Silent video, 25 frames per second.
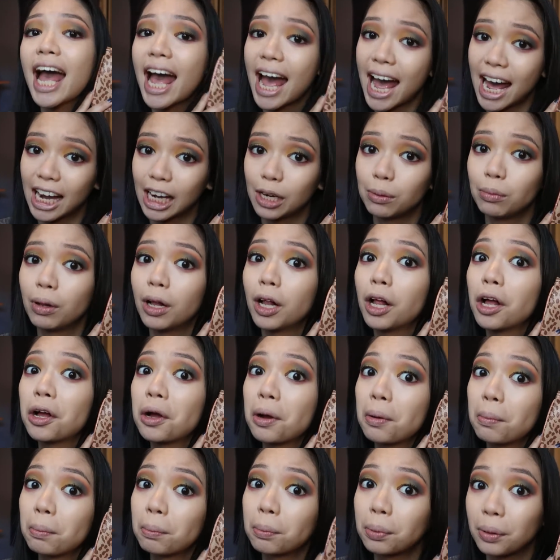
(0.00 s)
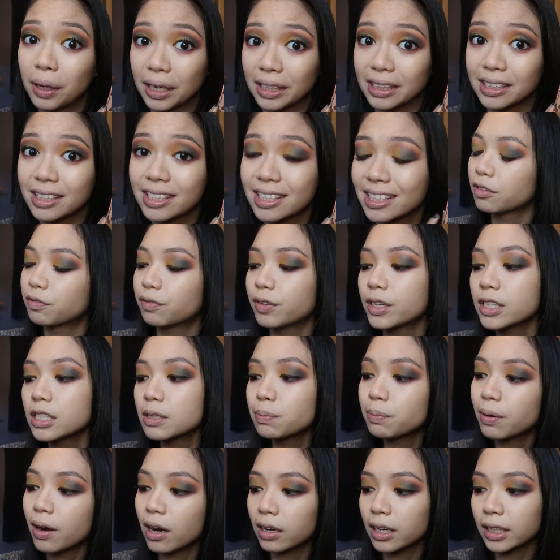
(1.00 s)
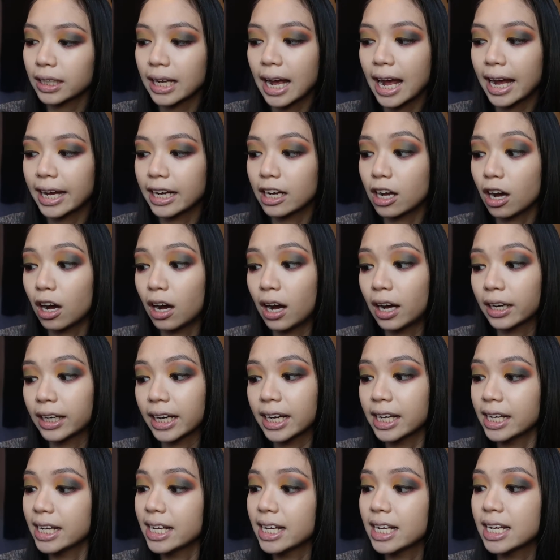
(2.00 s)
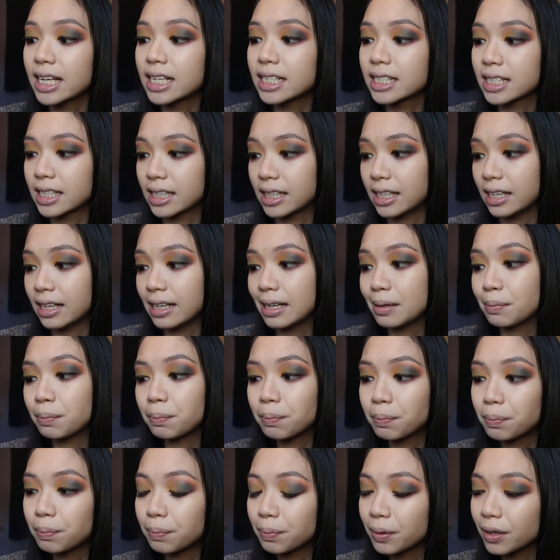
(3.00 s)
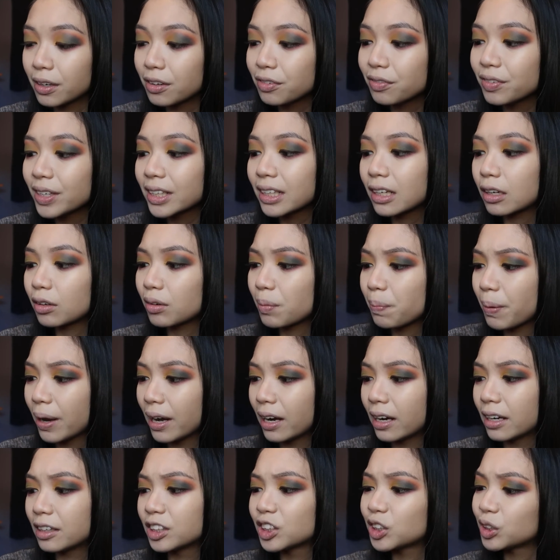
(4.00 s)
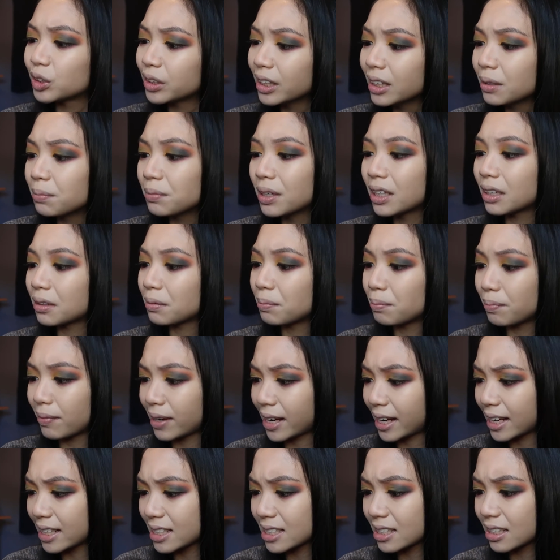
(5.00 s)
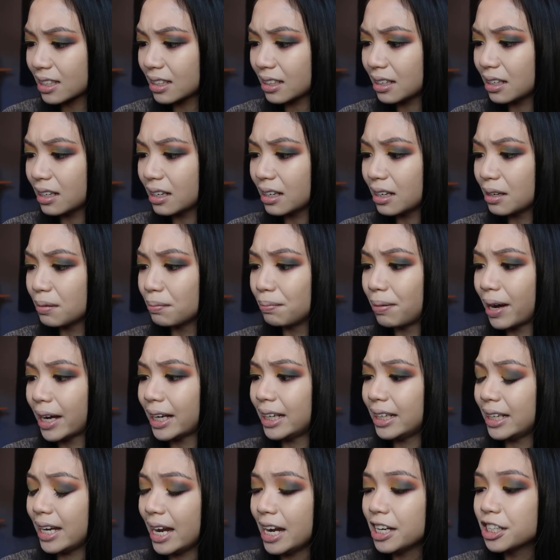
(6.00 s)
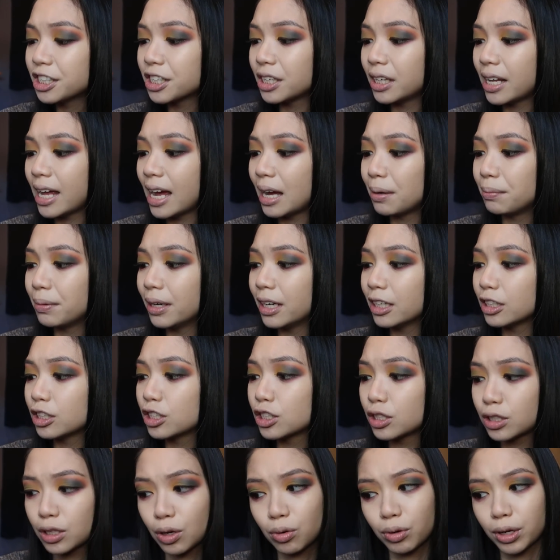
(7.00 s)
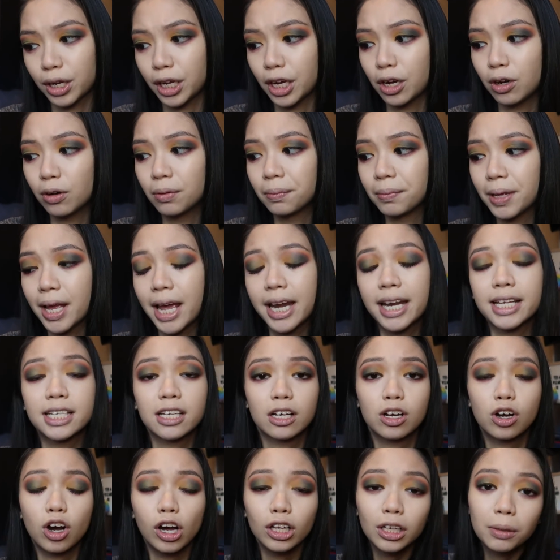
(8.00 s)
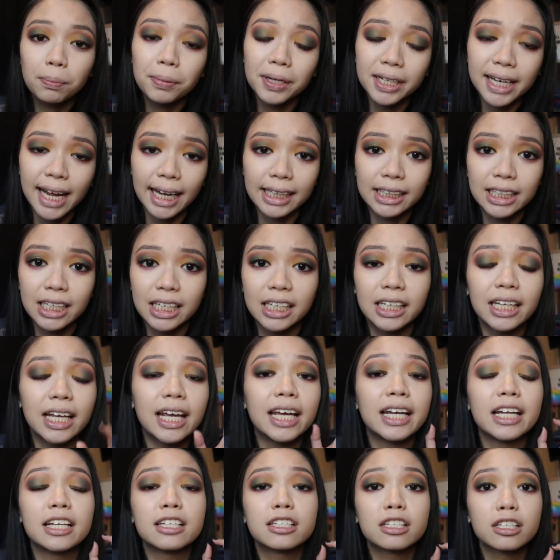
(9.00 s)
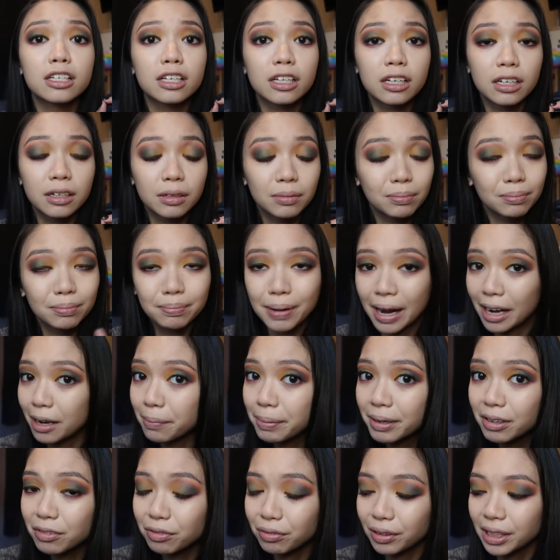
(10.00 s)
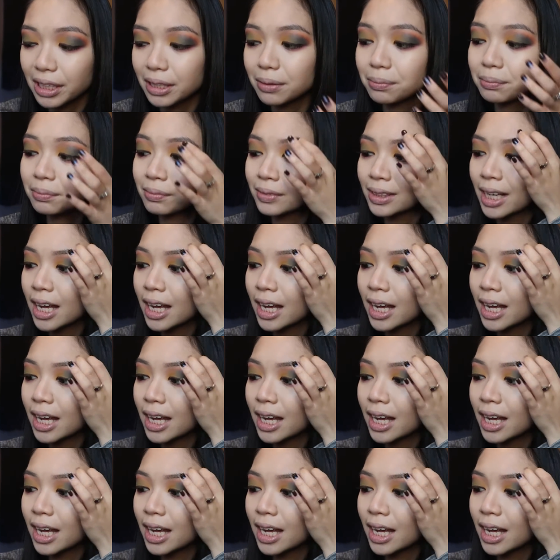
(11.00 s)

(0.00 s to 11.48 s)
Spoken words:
animal print. The first product I got is the Perfect Repair Treatment Mask by NatureLab Tokyo. It is a color protectant, it is paraben free,